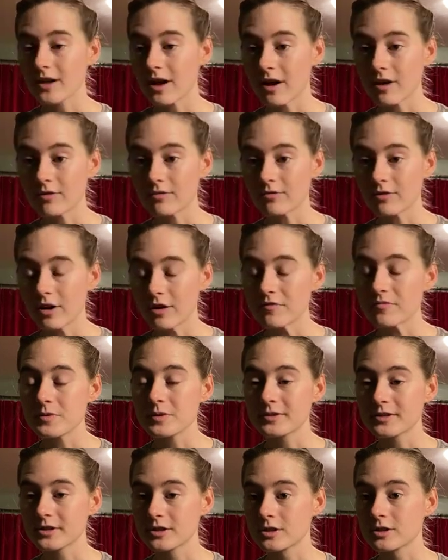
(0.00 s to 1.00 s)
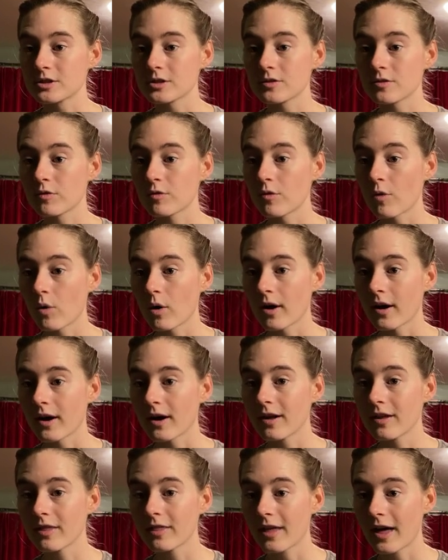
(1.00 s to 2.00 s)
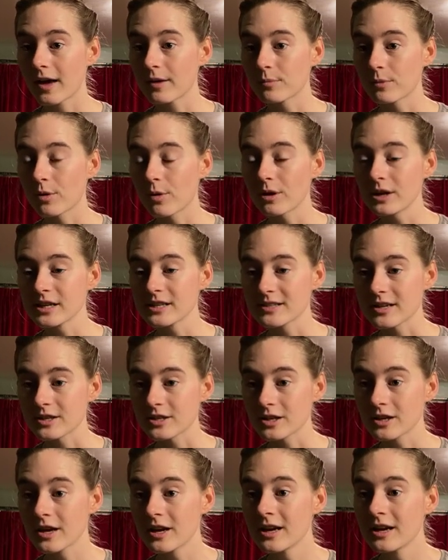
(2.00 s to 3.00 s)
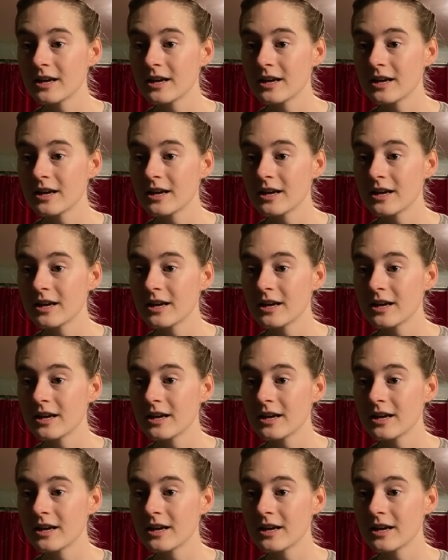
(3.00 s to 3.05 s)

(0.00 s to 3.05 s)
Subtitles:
of musicians for that recording session.